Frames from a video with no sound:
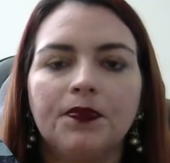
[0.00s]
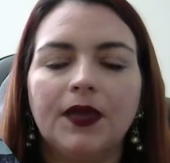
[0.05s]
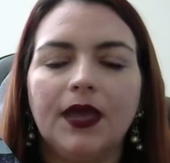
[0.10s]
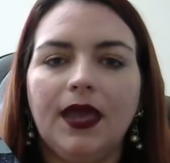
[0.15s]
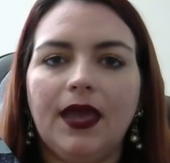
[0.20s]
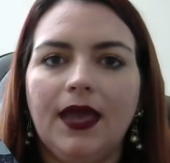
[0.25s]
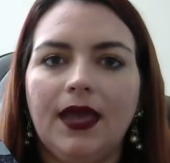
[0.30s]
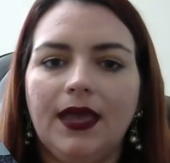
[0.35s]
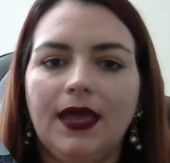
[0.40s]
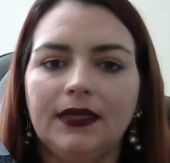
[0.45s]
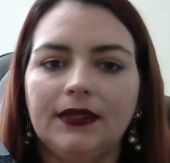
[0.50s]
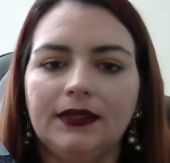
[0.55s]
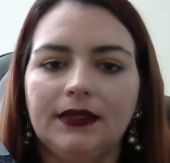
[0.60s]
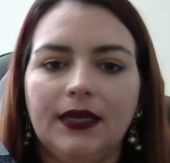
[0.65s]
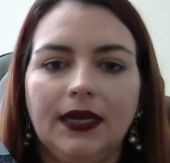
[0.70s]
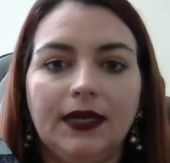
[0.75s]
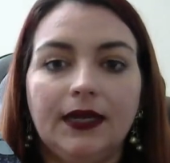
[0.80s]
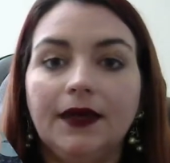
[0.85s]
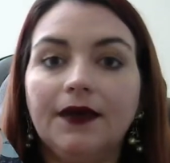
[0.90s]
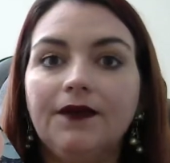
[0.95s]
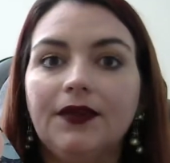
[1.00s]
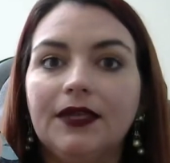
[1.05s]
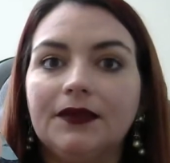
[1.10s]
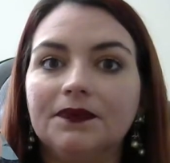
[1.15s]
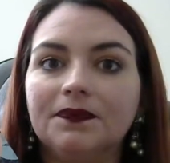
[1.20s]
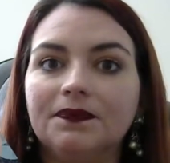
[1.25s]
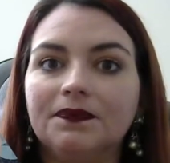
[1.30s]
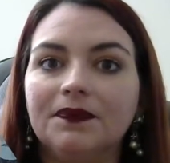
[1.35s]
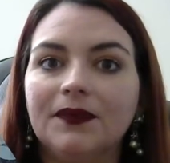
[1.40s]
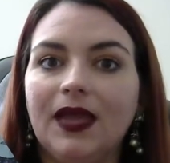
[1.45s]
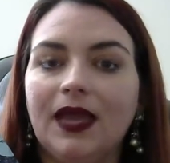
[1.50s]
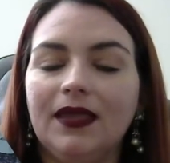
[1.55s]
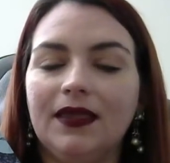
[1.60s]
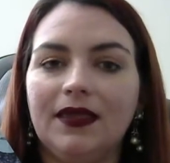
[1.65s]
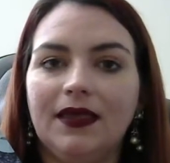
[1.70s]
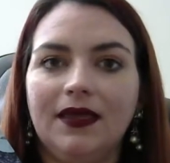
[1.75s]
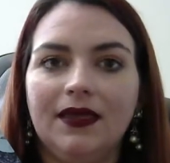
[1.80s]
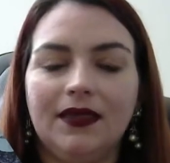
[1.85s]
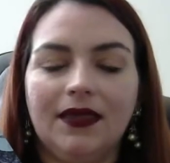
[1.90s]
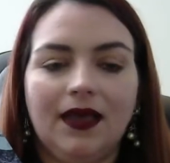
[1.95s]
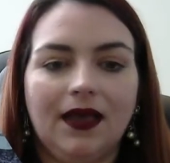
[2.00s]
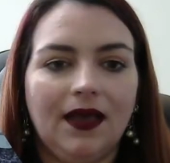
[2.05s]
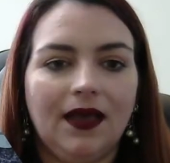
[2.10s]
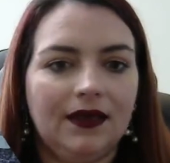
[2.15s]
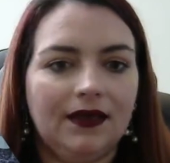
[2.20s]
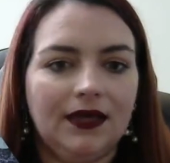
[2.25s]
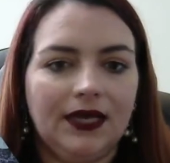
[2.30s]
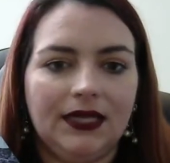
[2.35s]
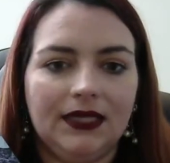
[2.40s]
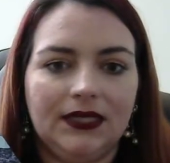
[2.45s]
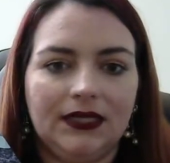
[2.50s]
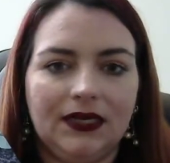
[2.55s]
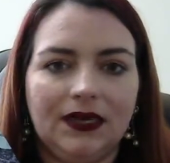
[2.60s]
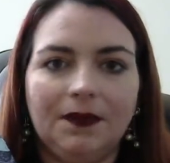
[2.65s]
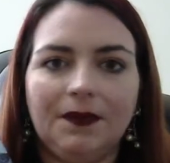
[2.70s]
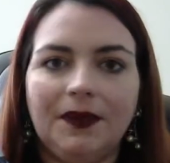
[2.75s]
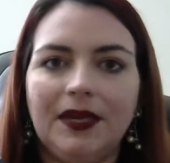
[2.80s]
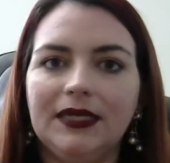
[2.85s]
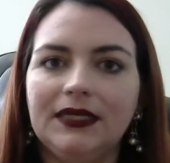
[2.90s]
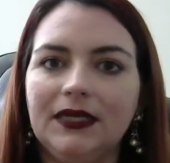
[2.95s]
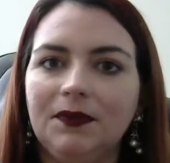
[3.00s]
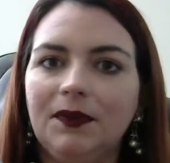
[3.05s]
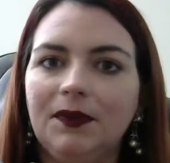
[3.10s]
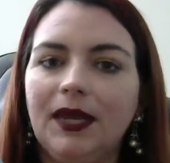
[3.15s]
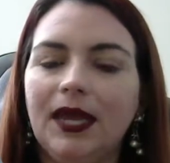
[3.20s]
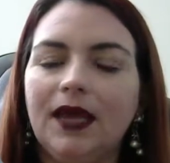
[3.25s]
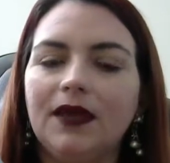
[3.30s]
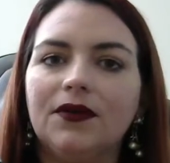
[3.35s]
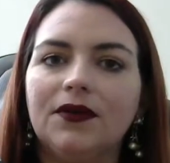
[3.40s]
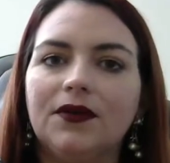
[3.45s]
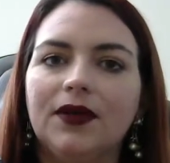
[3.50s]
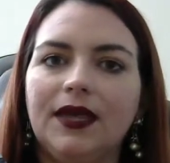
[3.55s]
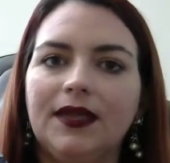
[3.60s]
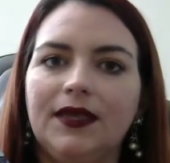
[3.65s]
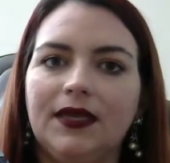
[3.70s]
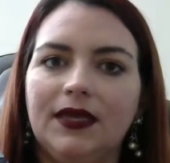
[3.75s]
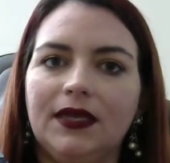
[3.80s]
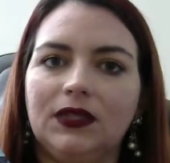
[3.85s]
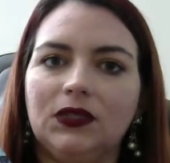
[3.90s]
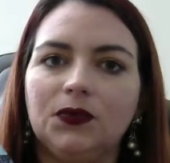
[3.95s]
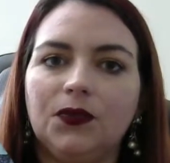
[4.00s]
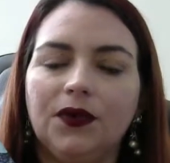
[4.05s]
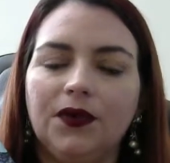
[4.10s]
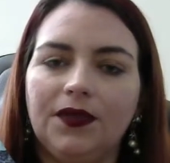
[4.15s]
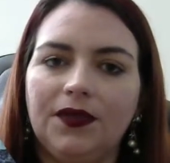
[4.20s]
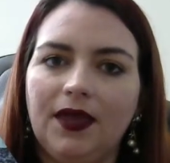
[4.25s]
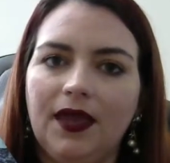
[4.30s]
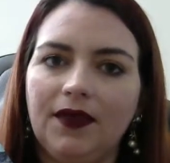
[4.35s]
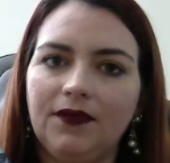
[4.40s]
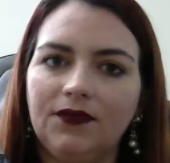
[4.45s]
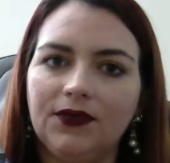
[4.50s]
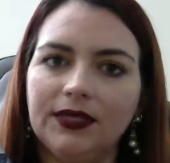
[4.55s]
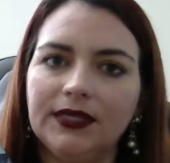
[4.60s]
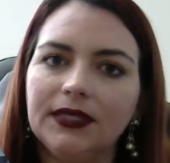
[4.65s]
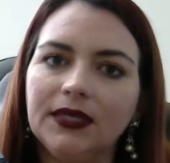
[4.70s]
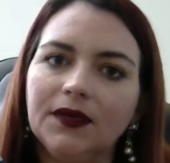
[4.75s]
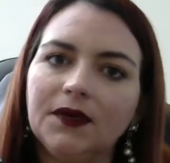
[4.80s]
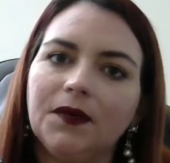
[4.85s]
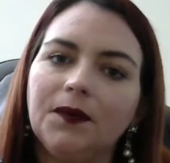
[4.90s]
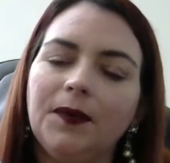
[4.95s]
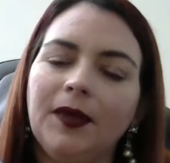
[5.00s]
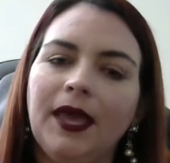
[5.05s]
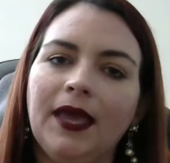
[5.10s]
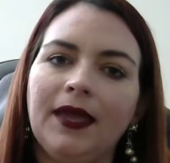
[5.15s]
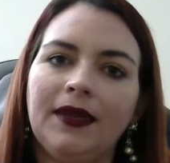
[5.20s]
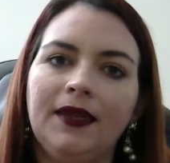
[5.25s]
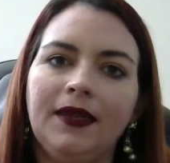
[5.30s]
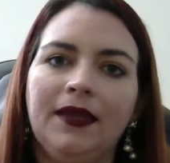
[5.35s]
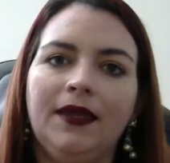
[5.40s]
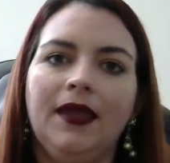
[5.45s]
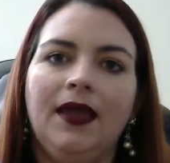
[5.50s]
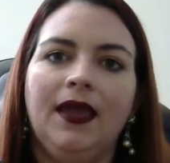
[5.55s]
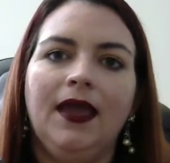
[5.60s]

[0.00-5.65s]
And I love it. I think that it's an amazing planner. I think it's worth every single penny.